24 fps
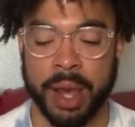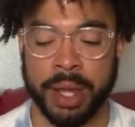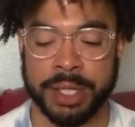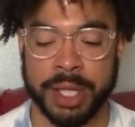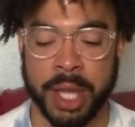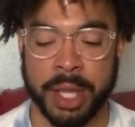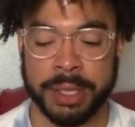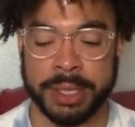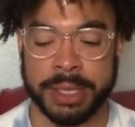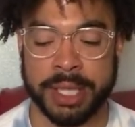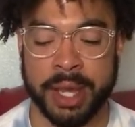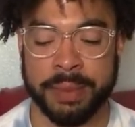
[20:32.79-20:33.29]

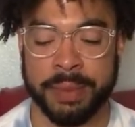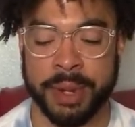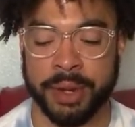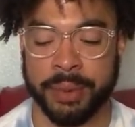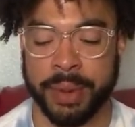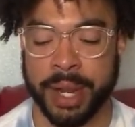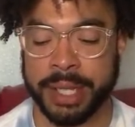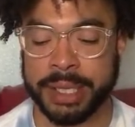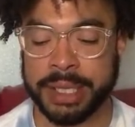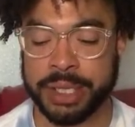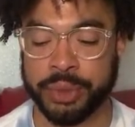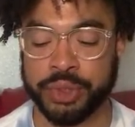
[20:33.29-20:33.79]

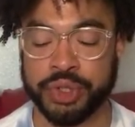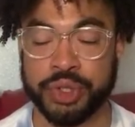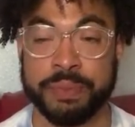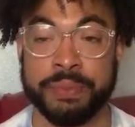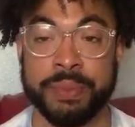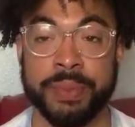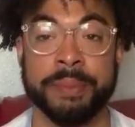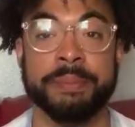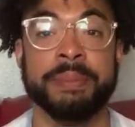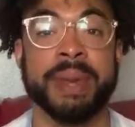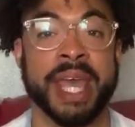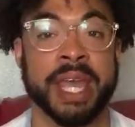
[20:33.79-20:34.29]
$MattyRants, or to
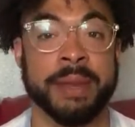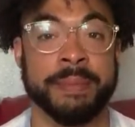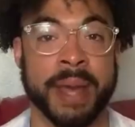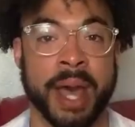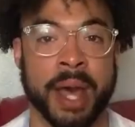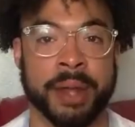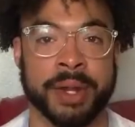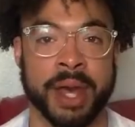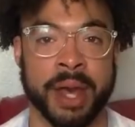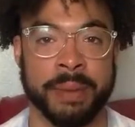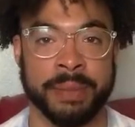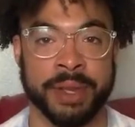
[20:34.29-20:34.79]

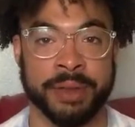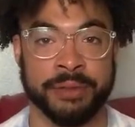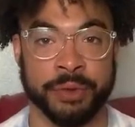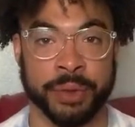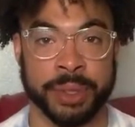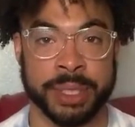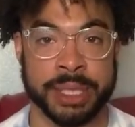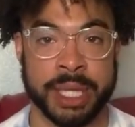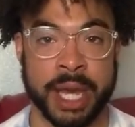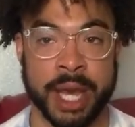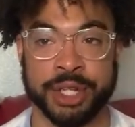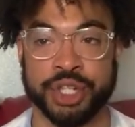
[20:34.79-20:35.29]

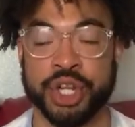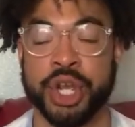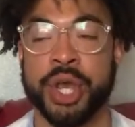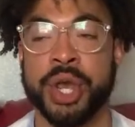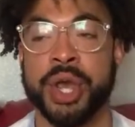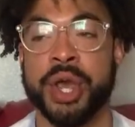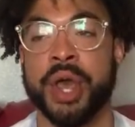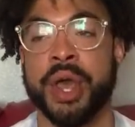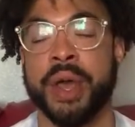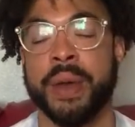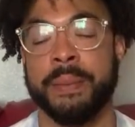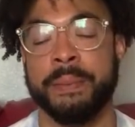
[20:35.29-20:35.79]

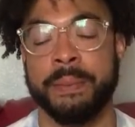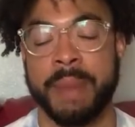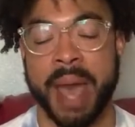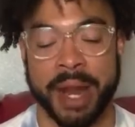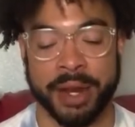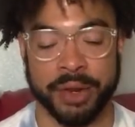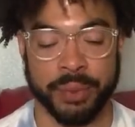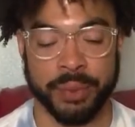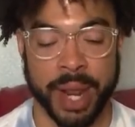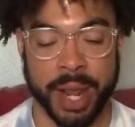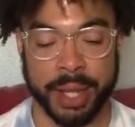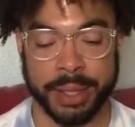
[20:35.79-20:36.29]

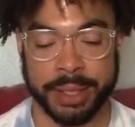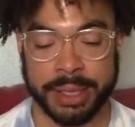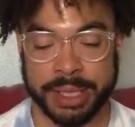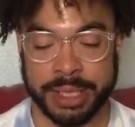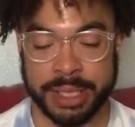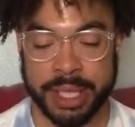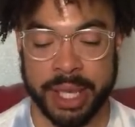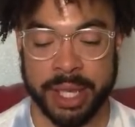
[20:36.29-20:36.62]
paypal.me/MattyRants.